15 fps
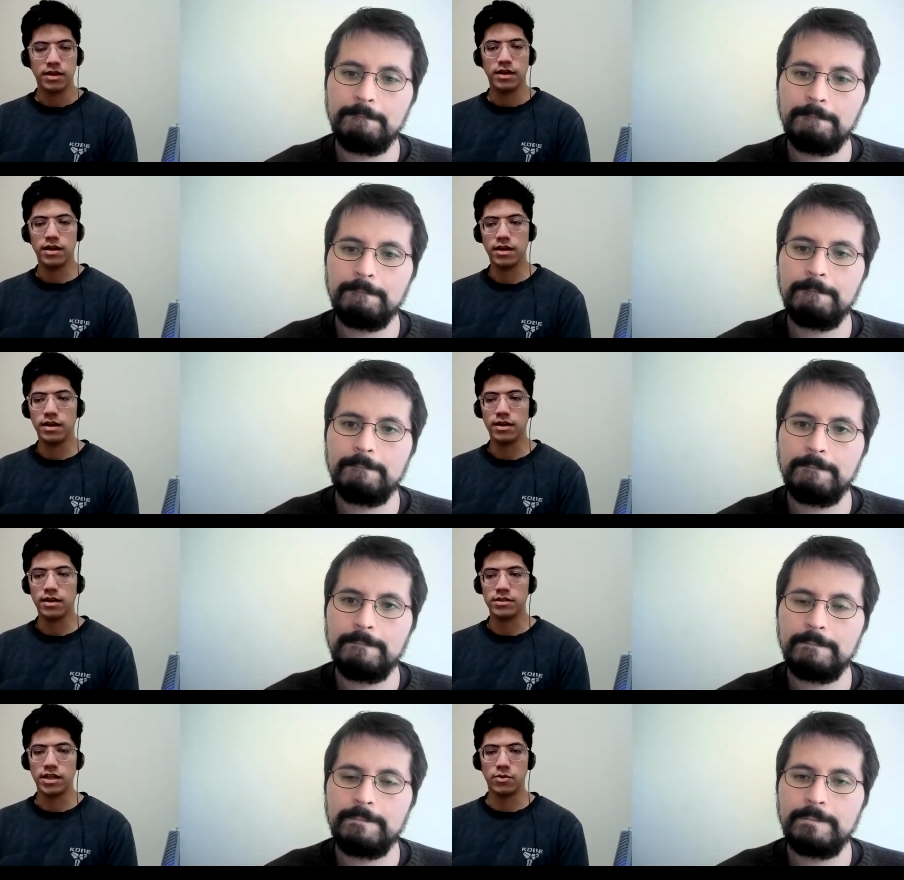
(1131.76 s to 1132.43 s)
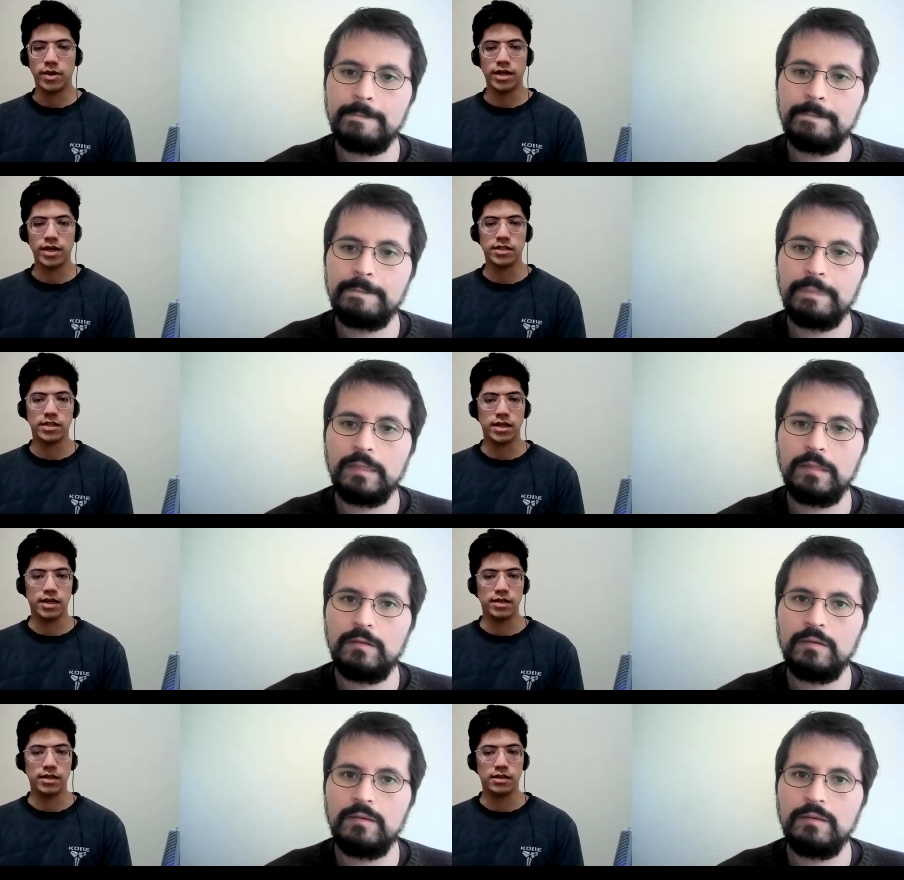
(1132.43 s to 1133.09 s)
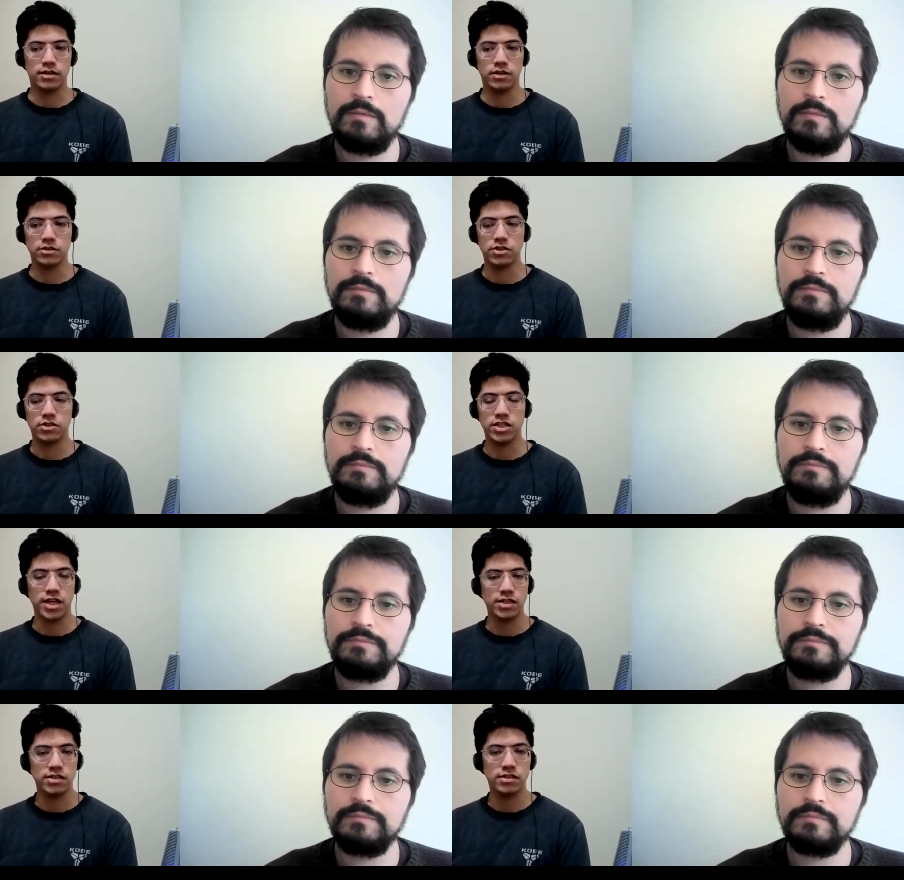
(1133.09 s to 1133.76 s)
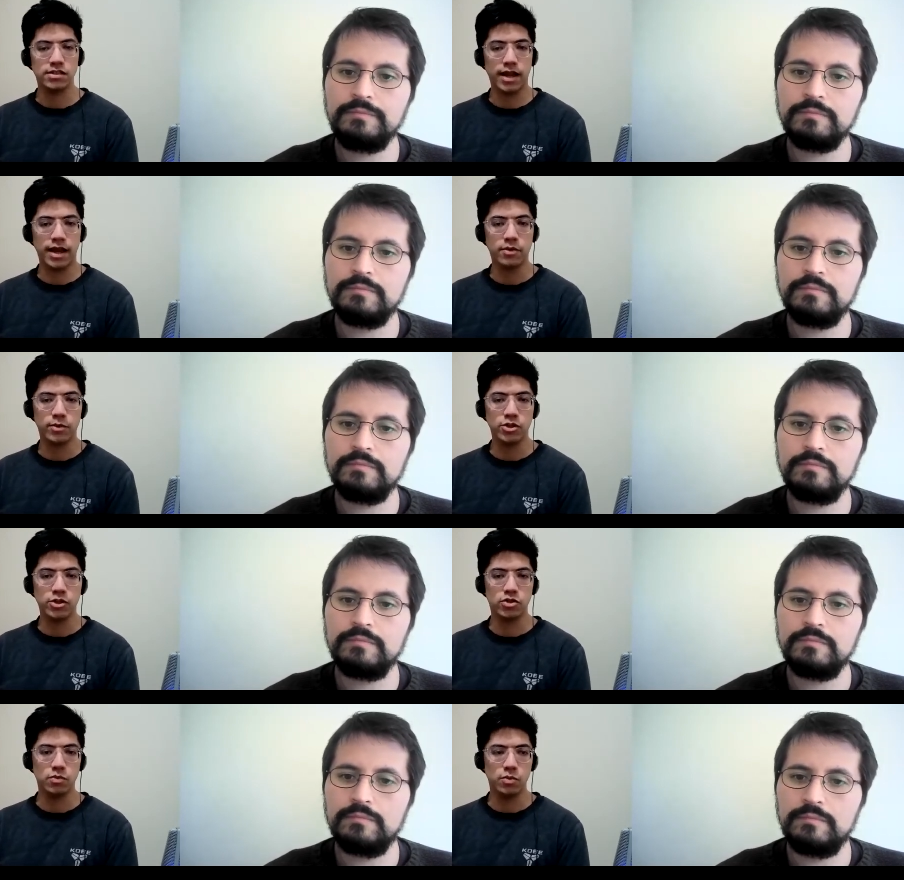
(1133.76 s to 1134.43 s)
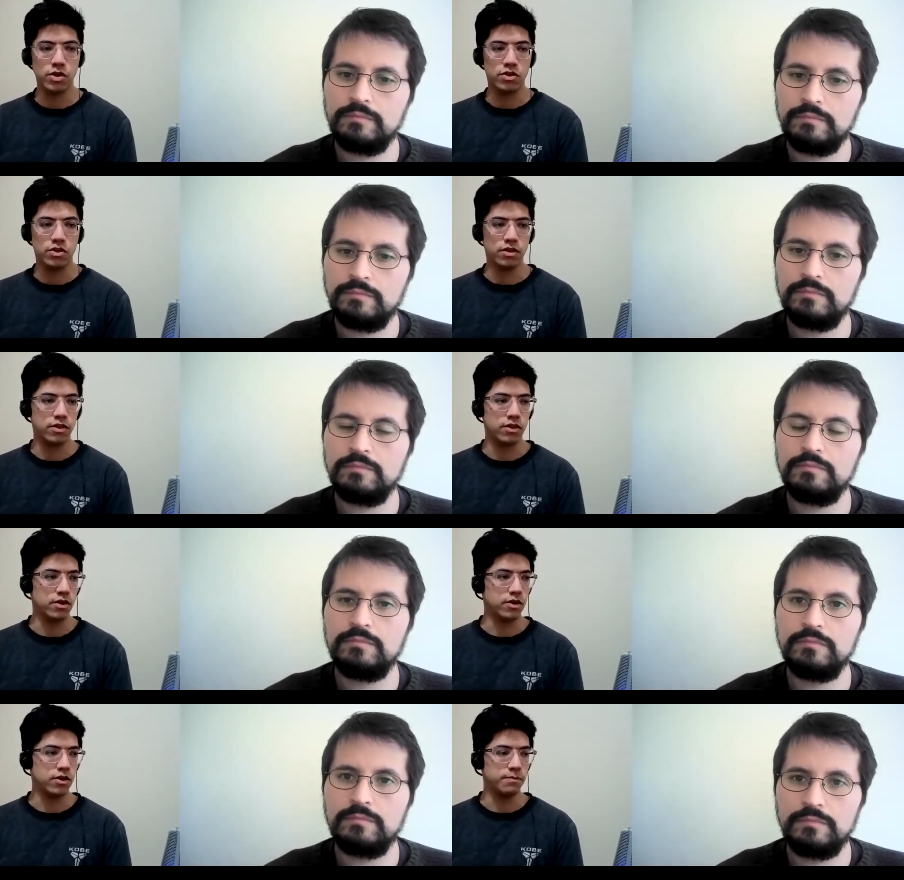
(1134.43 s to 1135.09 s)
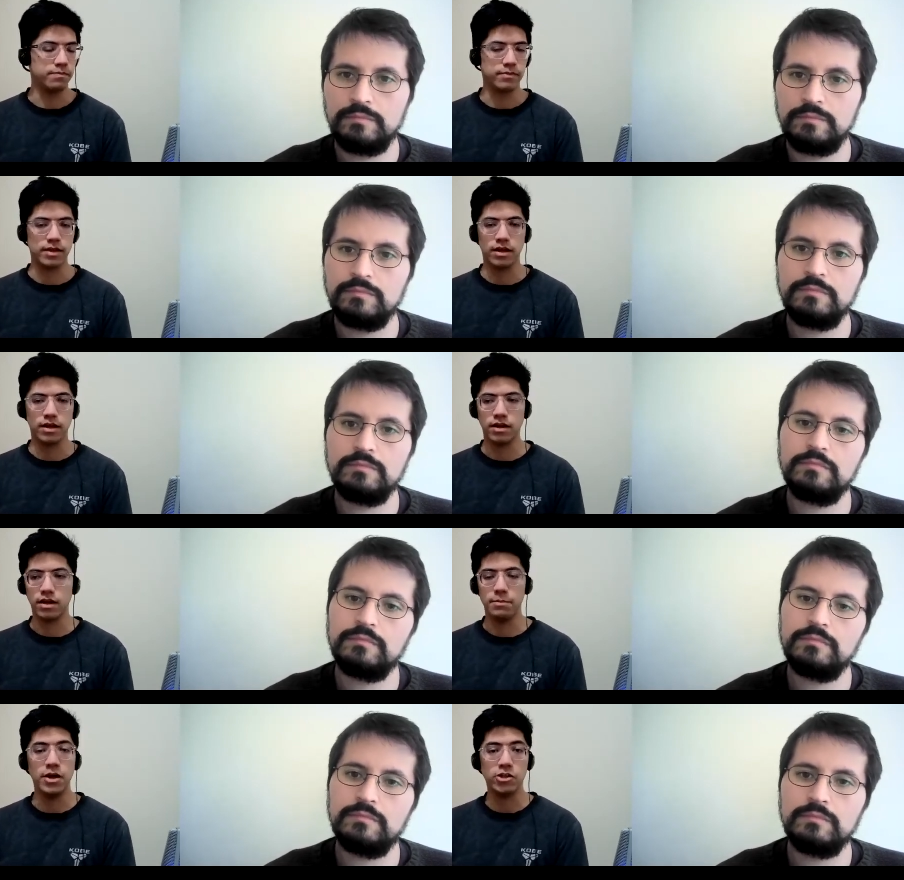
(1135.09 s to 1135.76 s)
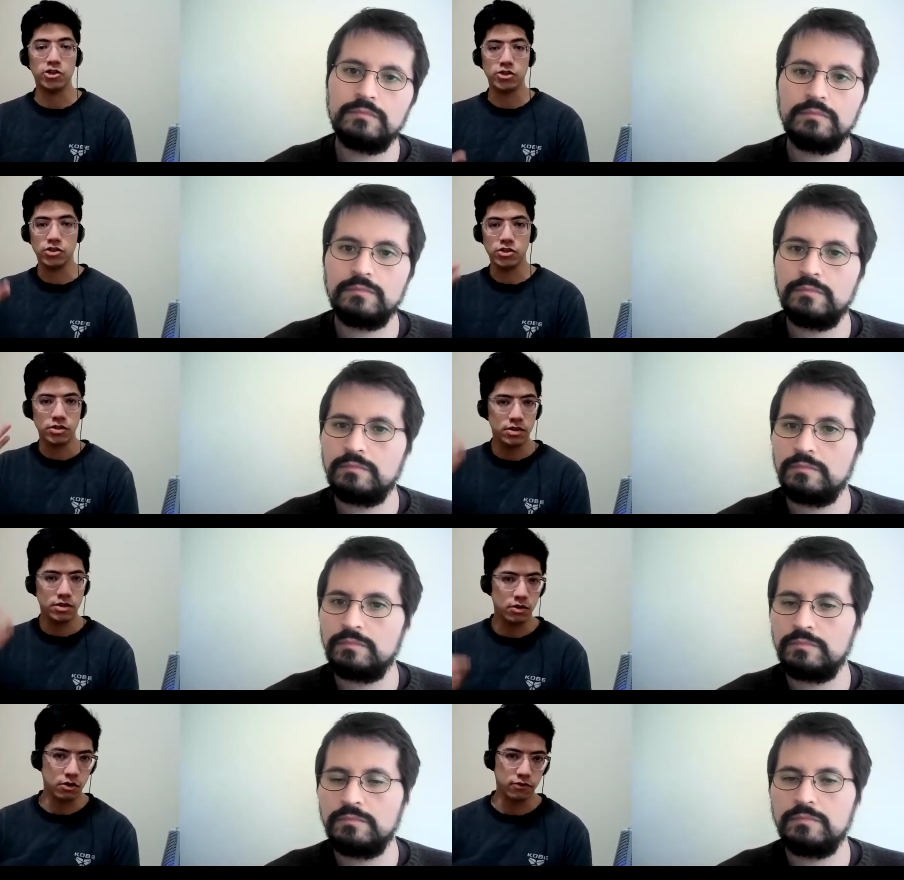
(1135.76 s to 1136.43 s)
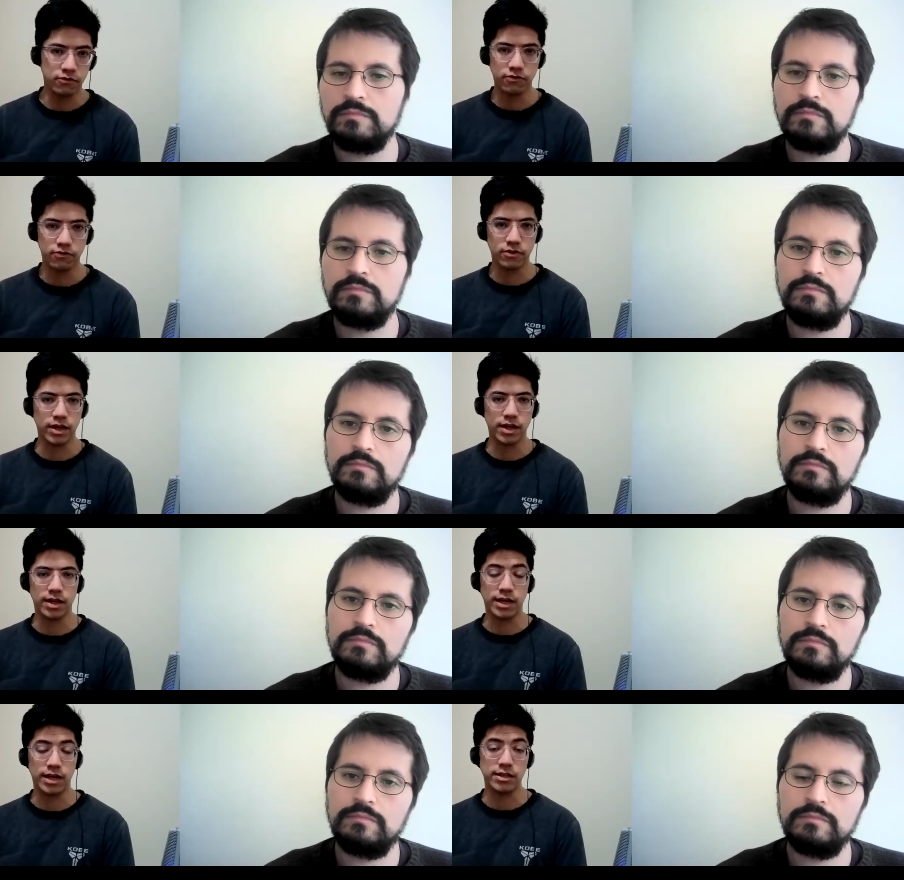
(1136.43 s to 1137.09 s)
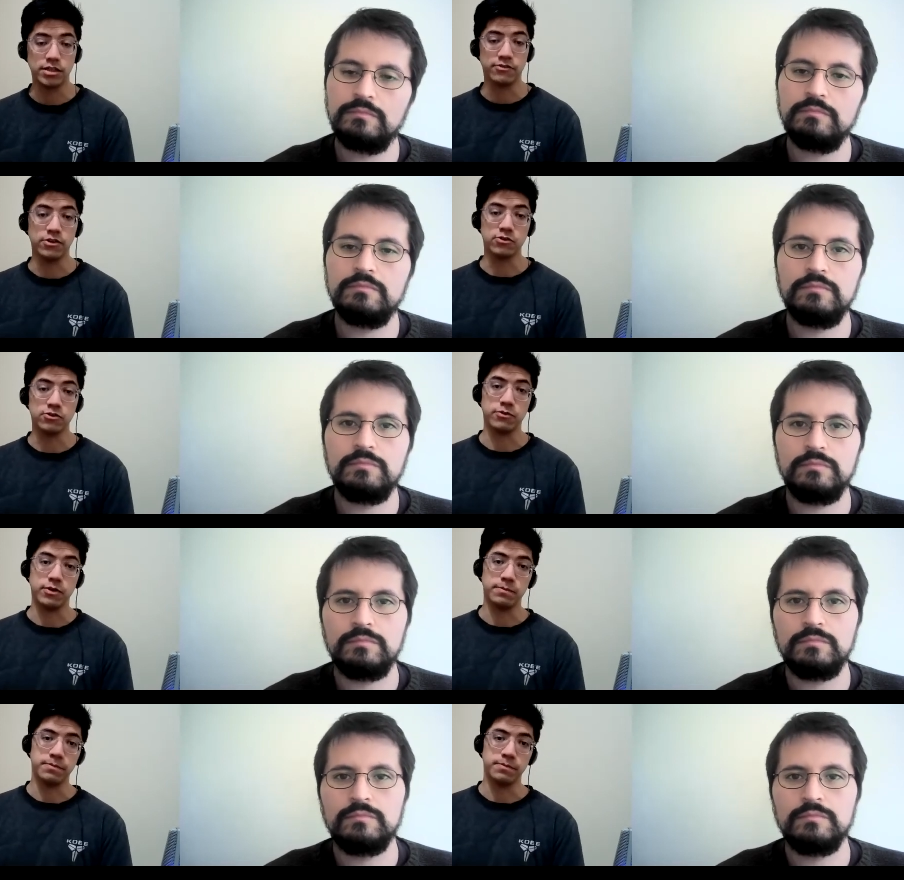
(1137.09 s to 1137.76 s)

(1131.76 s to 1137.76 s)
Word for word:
Speaker 1: uh, direct and concise language with the uh, emergence of uh, analytic philosophy?